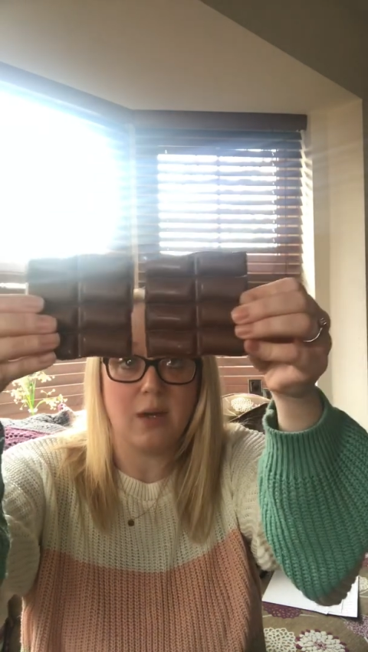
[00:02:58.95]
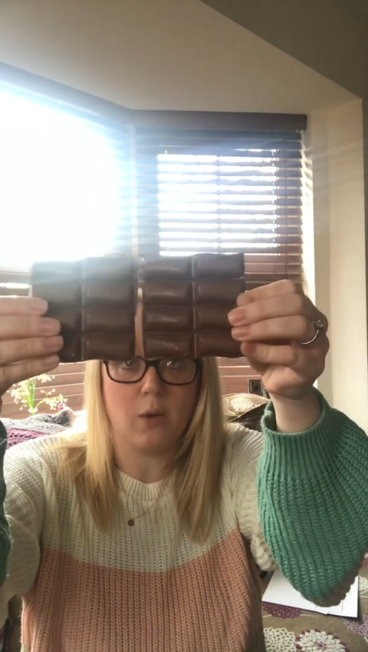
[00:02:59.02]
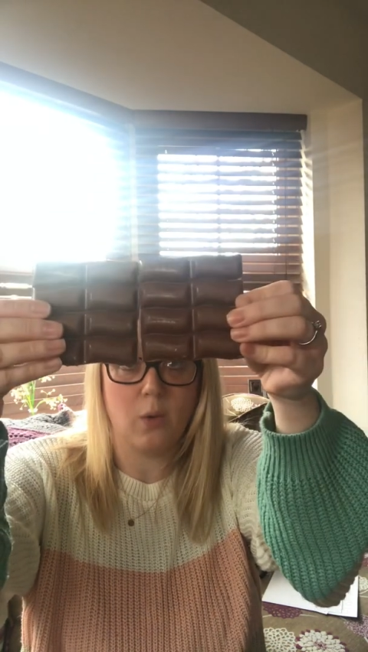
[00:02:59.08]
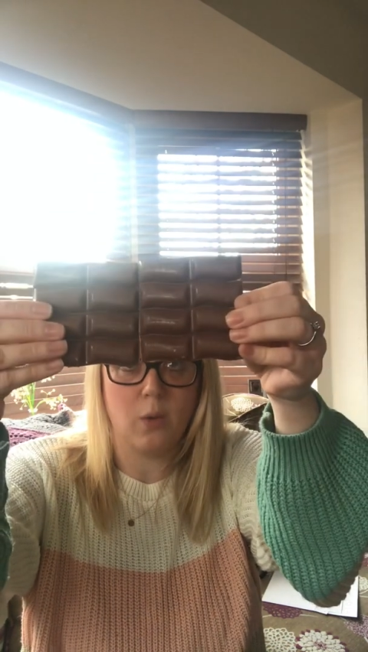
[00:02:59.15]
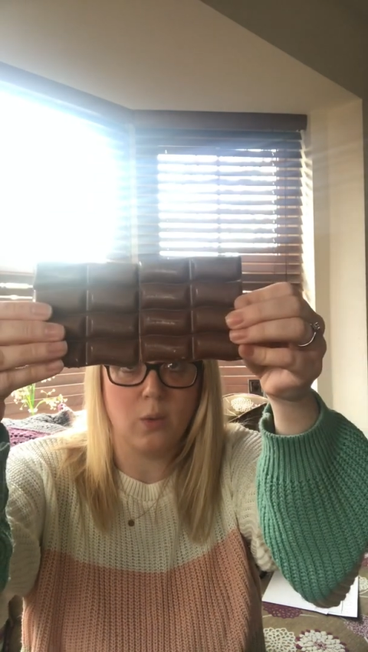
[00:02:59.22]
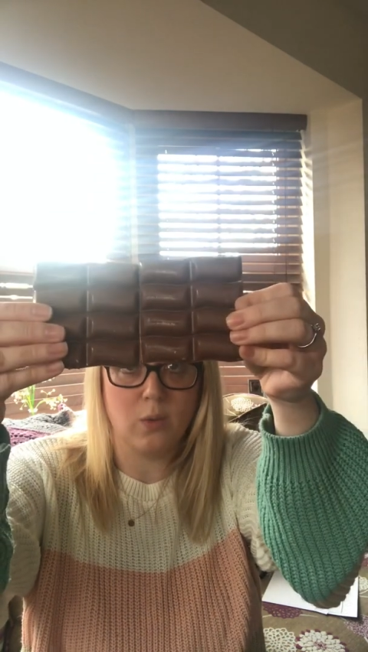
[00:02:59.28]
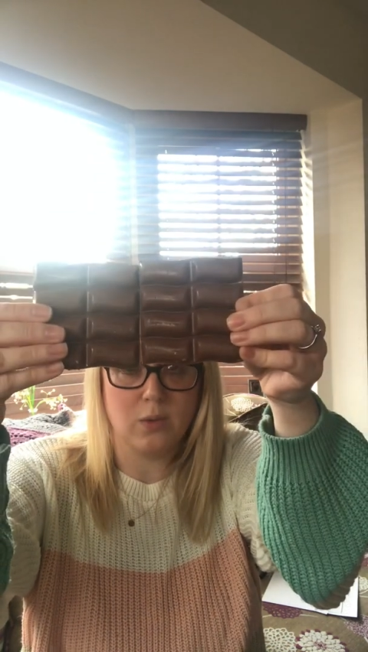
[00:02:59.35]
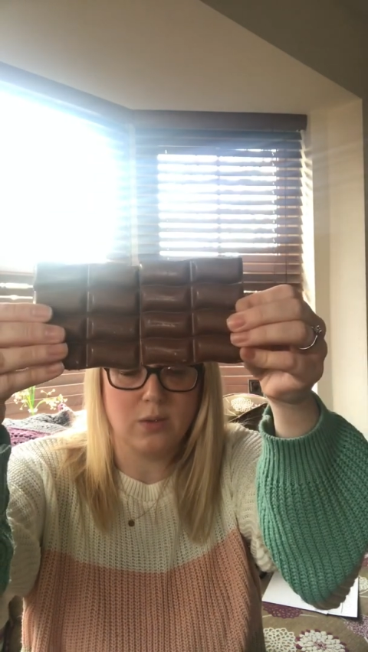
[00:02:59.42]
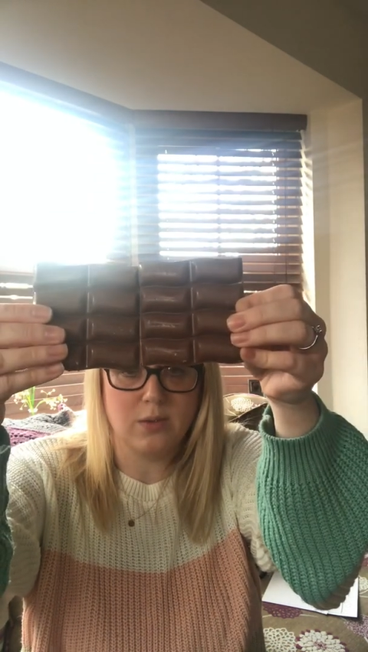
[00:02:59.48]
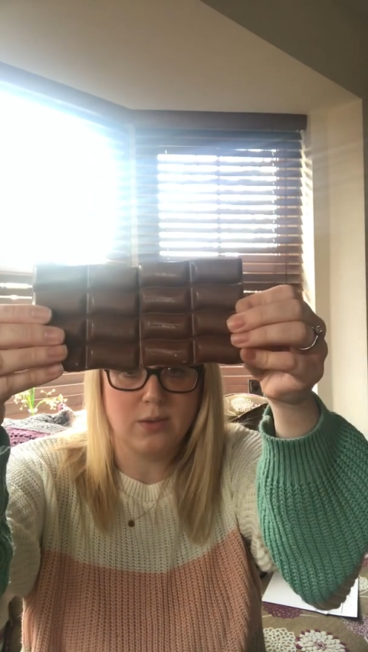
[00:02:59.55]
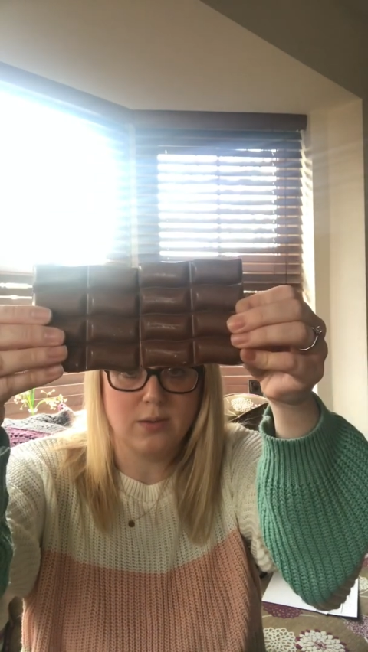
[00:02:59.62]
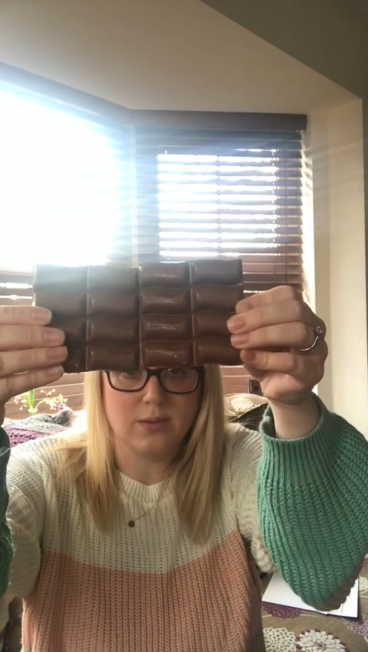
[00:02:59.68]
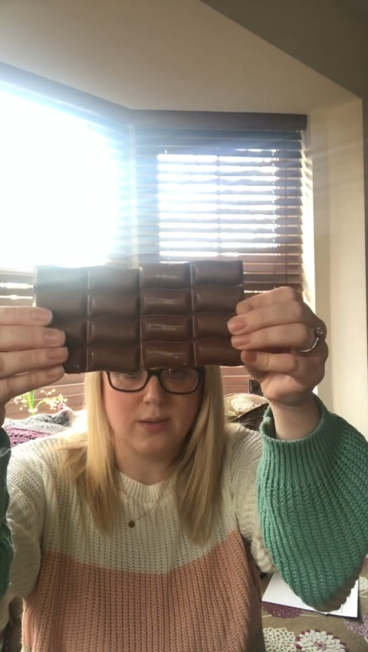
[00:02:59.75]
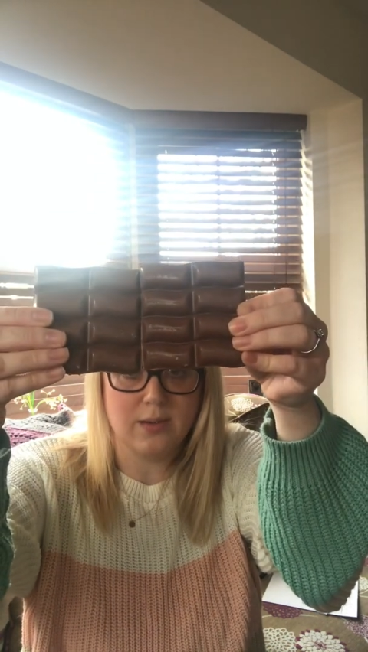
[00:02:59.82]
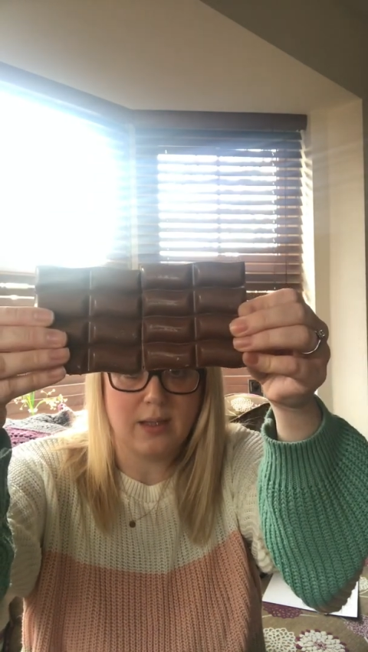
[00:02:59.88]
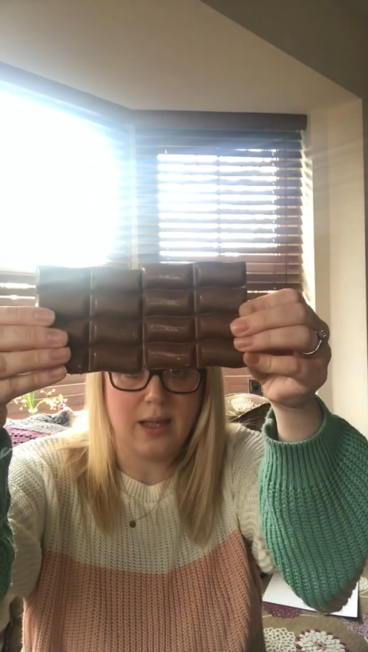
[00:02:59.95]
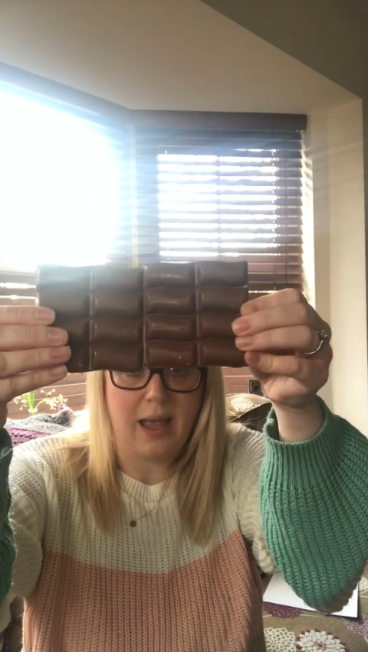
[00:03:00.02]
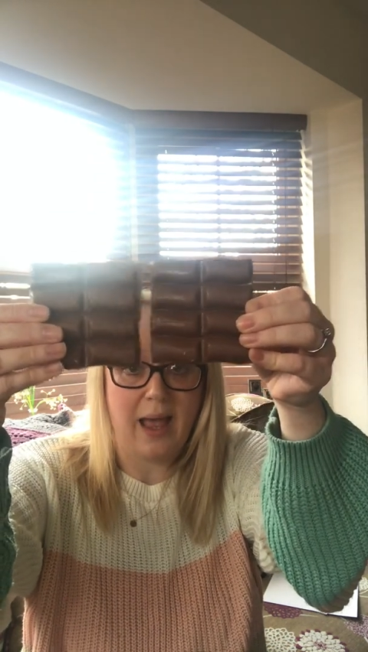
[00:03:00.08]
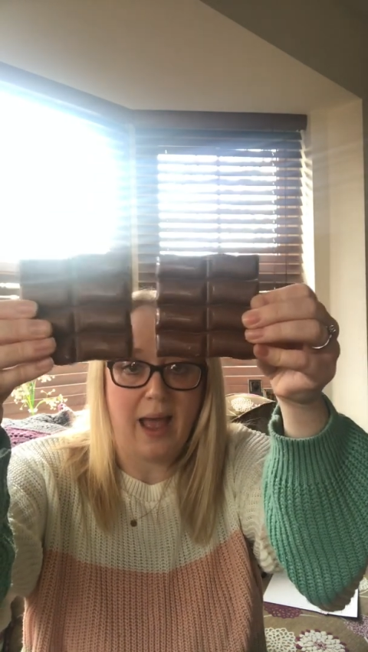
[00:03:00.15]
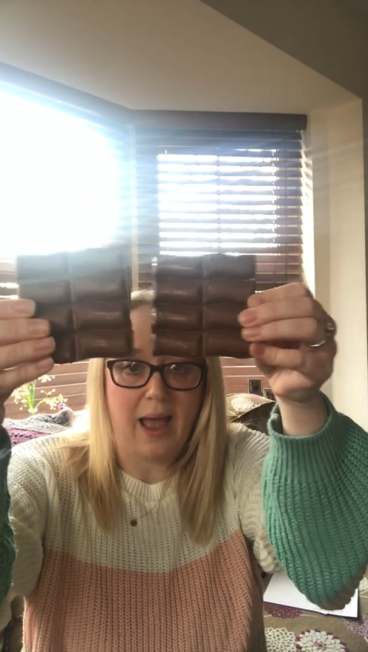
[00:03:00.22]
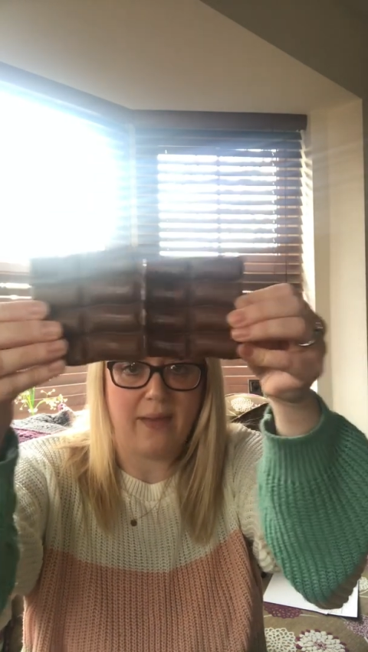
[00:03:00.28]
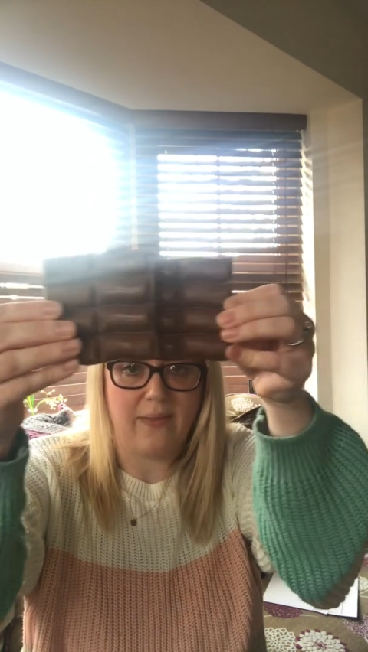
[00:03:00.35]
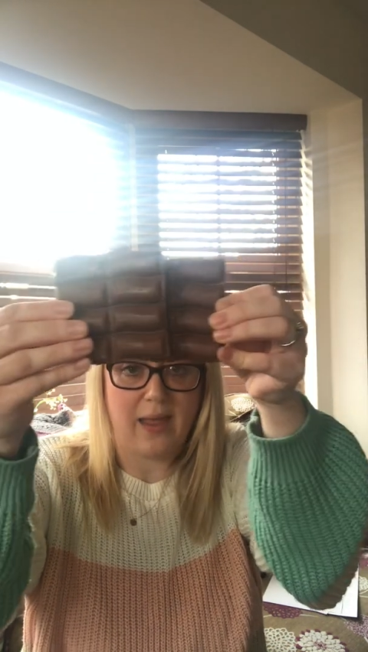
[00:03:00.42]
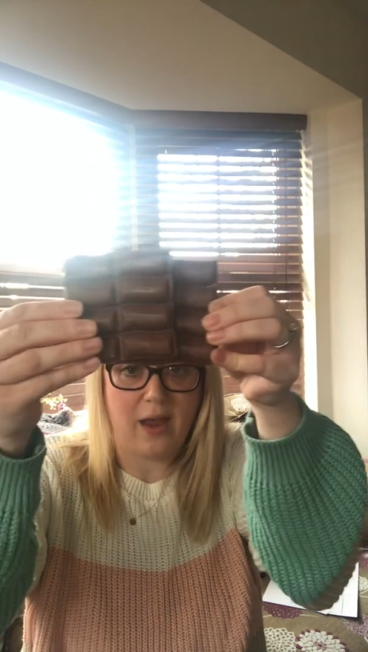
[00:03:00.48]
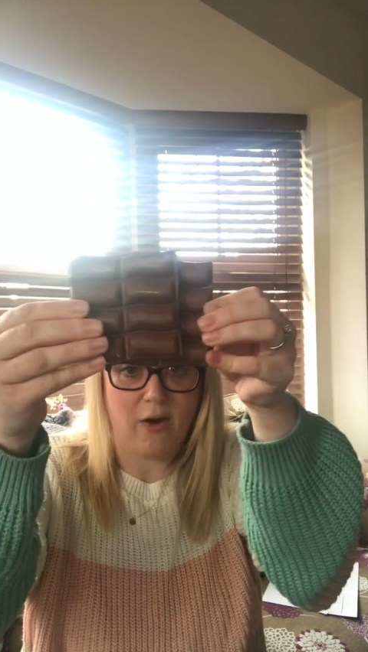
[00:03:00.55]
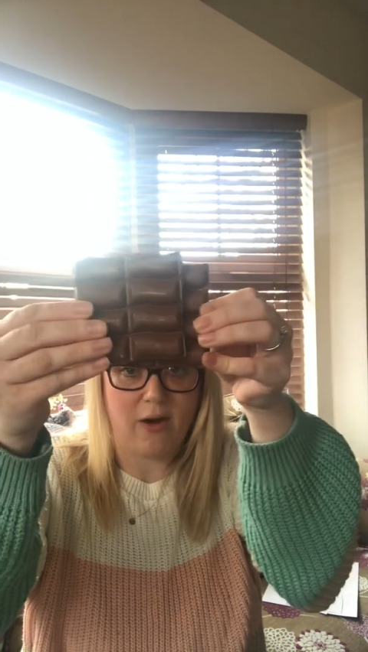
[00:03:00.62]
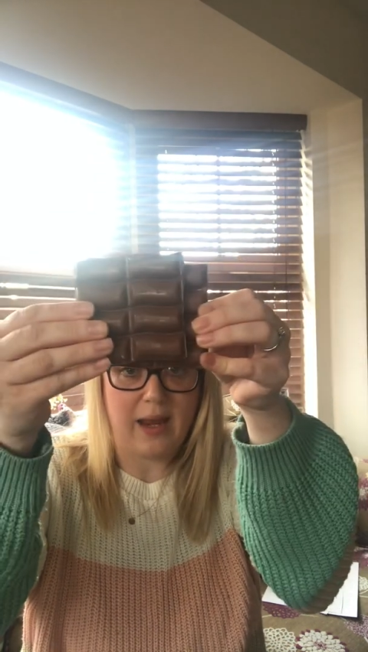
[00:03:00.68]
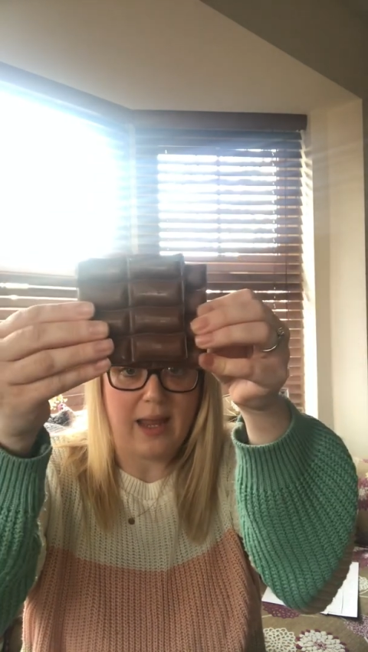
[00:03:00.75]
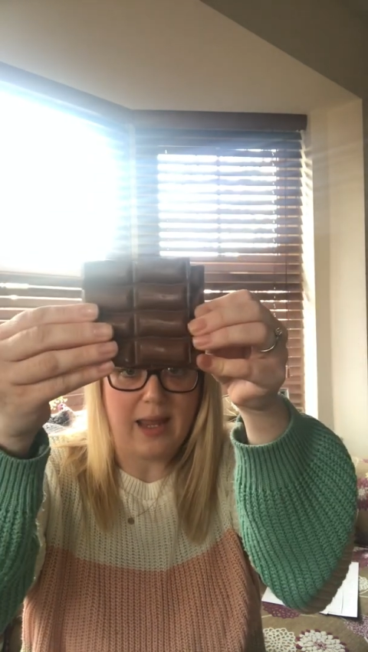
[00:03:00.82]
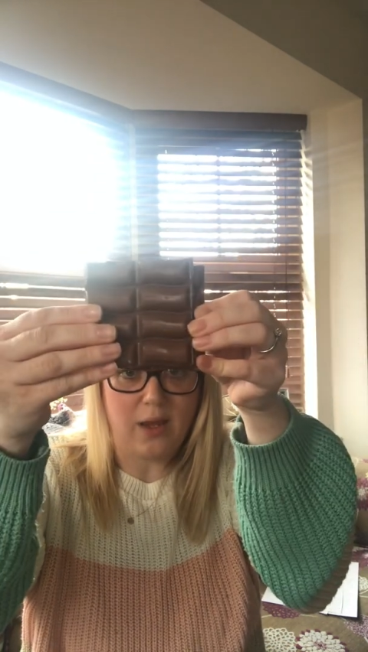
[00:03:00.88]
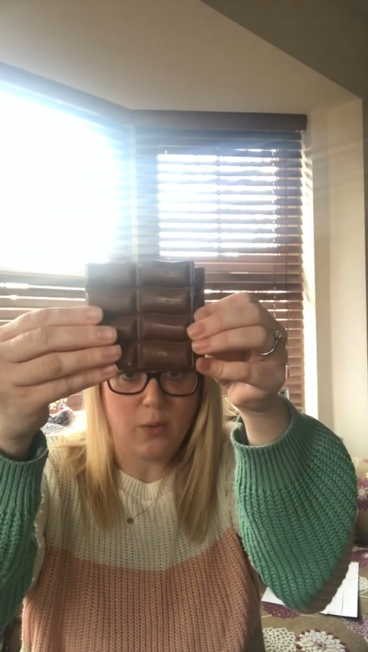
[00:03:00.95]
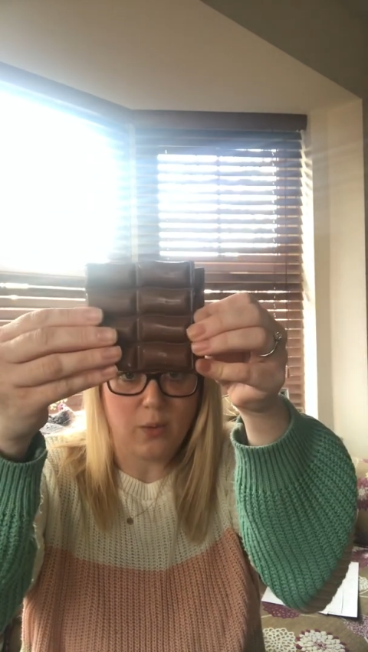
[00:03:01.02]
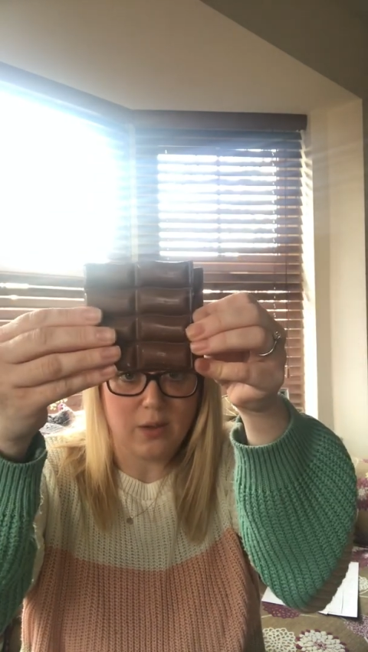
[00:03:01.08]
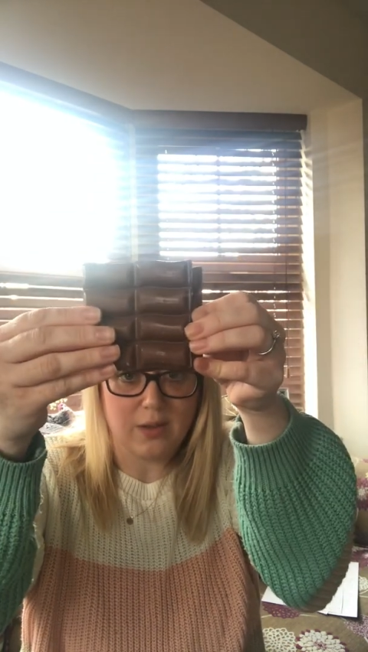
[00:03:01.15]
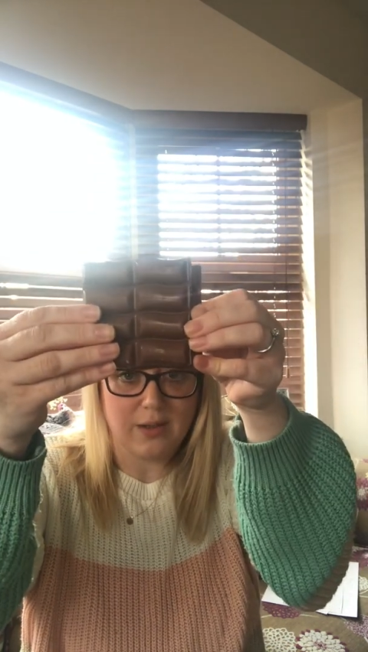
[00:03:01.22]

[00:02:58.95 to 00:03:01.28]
a whole, and they are equal